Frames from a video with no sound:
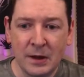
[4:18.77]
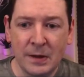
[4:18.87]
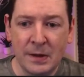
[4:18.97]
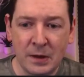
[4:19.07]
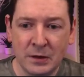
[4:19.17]

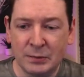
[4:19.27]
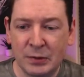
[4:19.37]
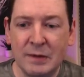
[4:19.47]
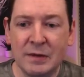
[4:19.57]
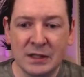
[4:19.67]
those
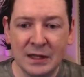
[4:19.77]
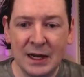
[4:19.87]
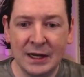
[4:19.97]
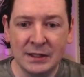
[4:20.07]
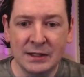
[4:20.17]
previous
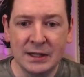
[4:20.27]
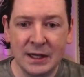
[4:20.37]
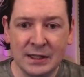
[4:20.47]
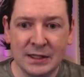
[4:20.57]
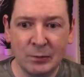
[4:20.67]
lines
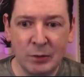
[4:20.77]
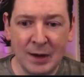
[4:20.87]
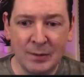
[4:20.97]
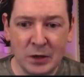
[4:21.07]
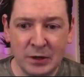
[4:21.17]
is
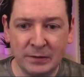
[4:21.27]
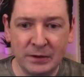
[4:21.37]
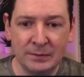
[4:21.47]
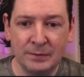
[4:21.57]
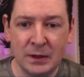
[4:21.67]
removed.
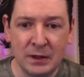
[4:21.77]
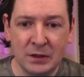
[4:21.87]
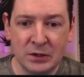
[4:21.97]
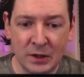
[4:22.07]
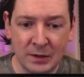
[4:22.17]

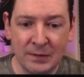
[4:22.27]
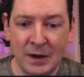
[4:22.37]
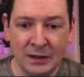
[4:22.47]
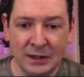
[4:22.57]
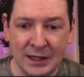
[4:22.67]
So the
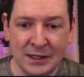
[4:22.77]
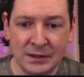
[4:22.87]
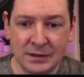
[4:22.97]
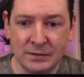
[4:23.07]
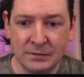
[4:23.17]
file
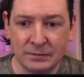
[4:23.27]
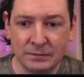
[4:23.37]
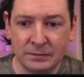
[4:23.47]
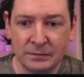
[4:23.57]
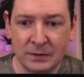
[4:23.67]
is
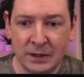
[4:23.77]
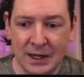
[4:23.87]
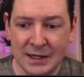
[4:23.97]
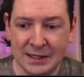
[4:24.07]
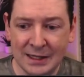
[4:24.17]

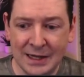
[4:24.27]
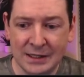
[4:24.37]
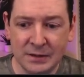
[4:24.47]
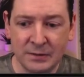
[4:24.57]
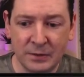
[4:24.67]
the
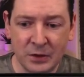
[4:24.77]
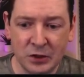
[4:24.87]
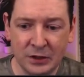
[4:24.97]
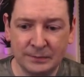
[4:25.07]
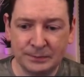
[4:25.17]
latest version.